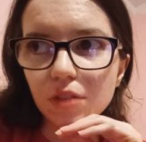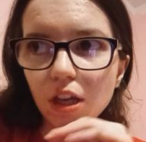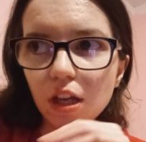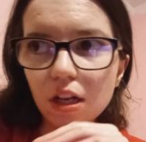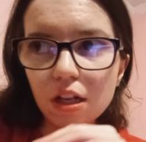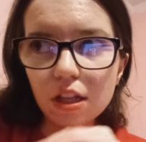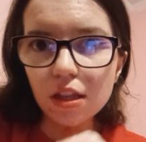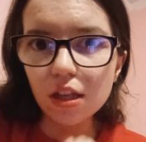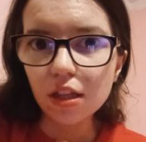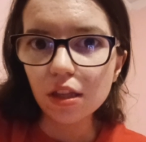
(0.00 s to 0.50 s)

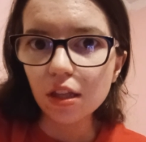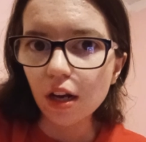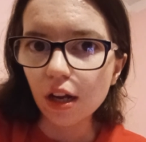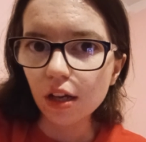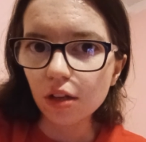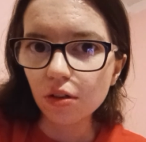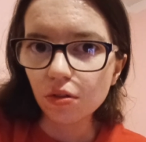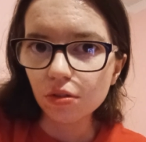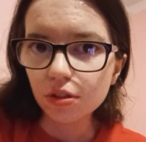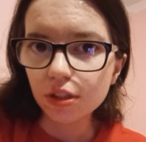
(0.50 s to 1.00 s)
Anything that I
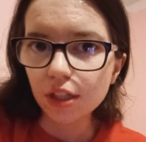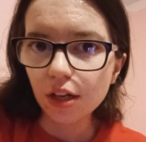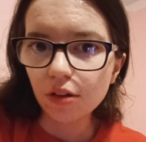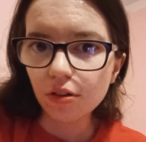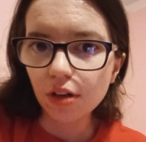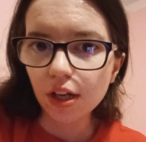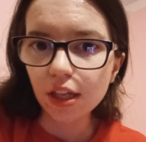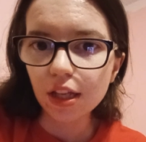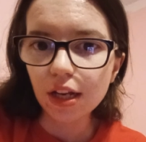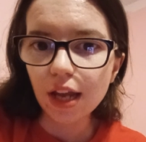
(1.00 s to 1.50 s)
can hold
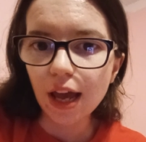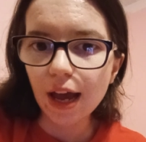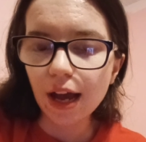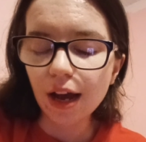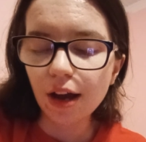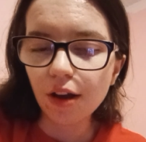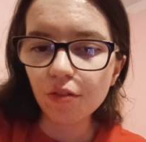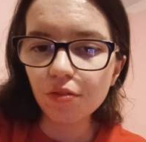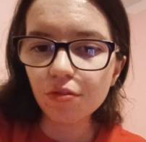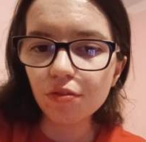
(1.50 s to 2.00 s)
down, I can
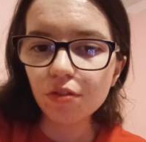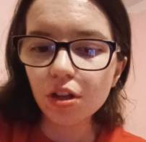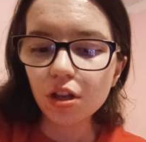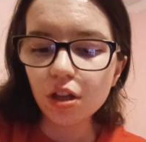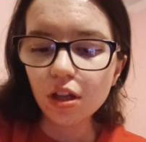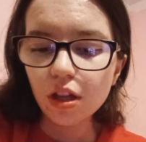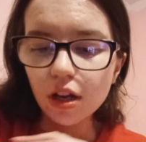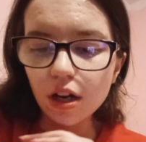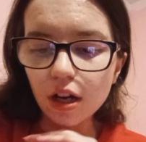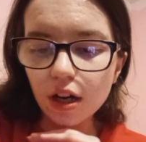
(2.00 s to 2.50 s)
have.
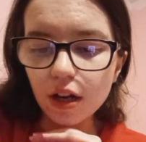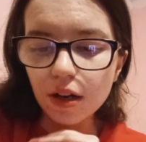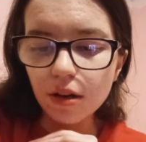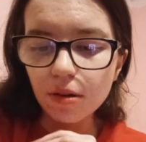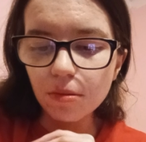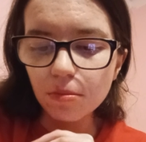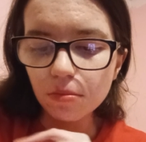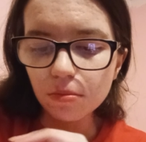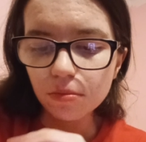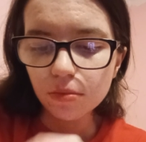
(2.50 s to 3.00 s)

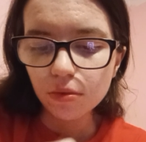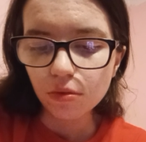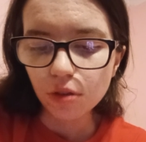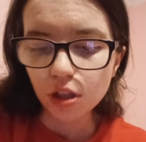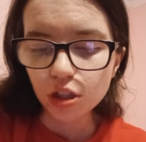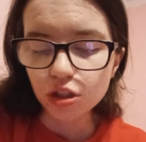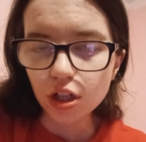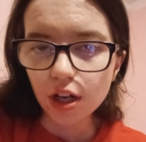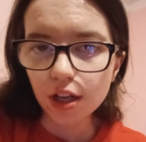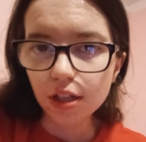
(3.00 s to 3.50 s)
We're
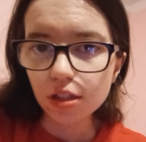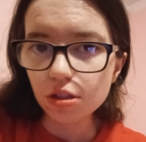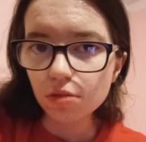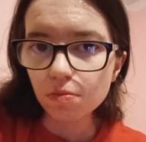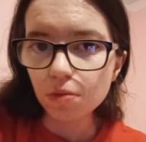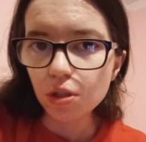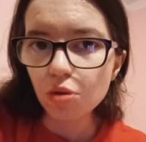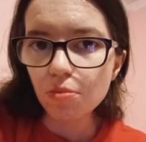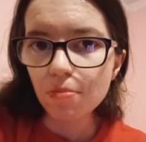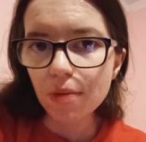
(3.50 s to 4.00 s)
trying
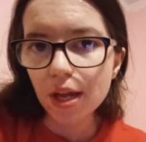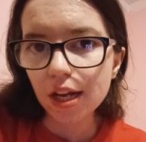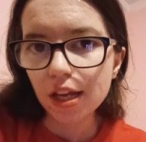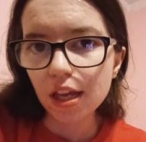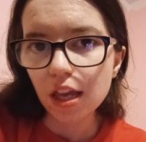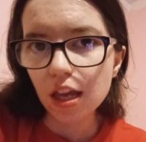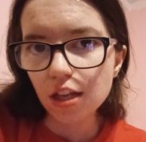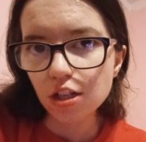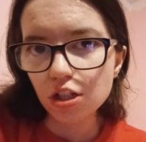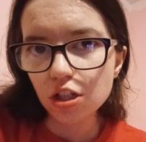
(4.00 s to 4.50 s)
some new
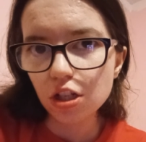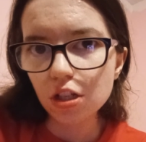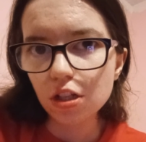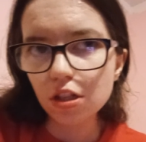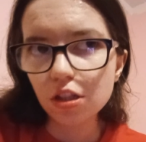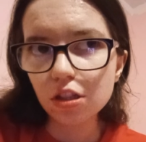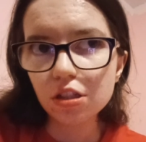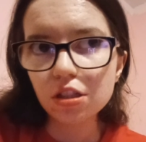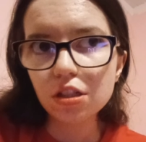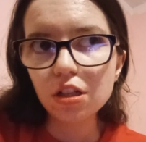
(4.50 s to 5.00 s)

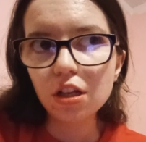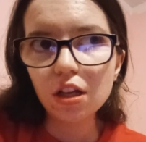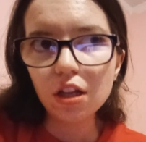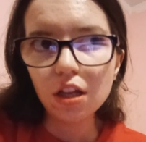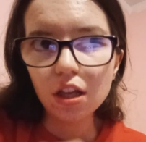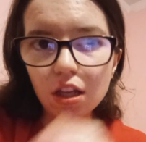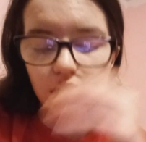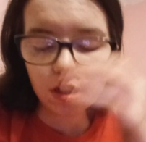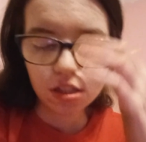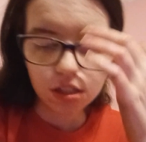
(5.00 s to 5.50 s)
medications
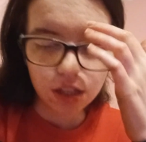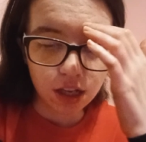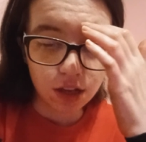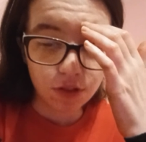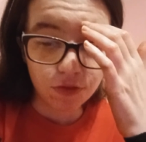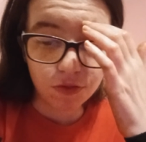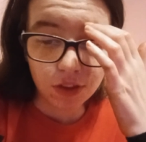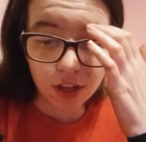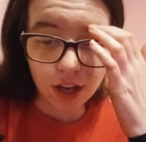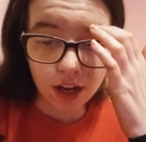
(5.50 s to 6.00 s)
to see
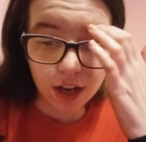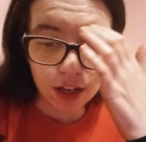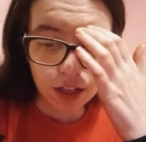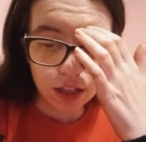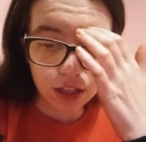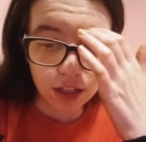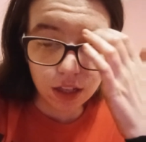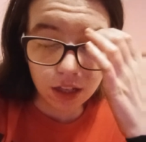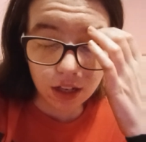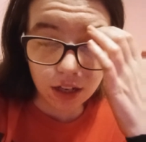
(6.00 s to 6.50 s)
if
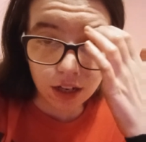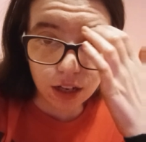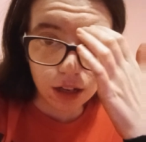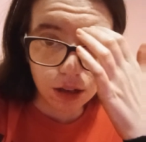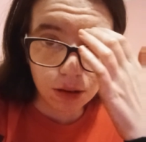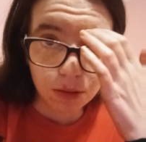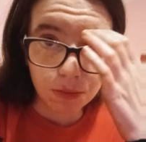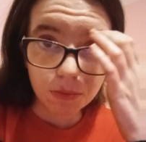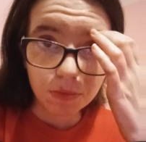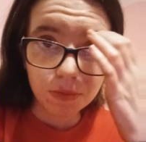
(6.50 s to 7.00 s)
that
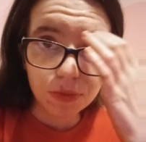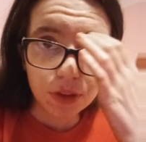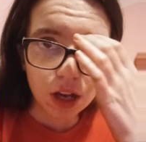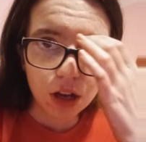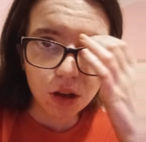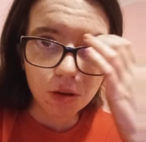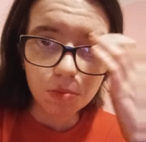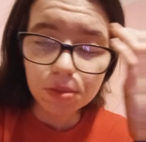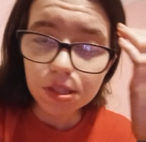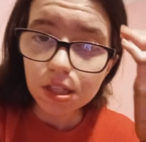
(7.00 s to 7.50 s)

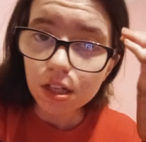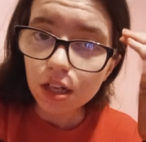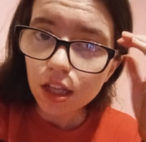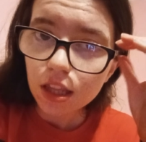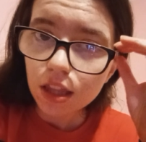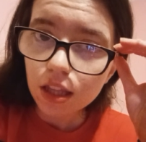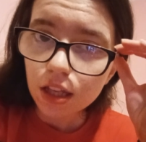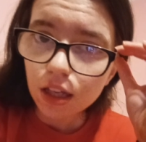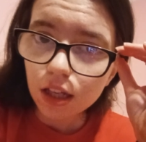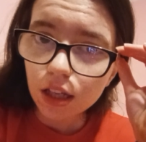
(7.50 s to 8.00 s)
helps
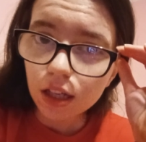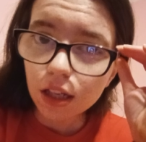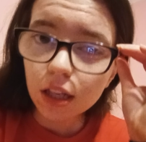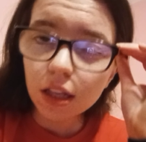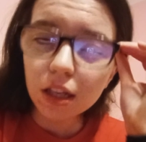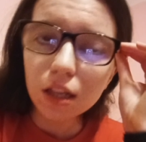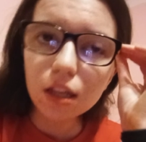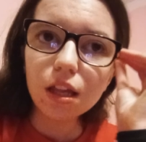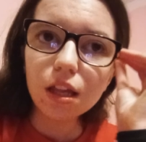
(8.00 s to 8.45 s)
anything.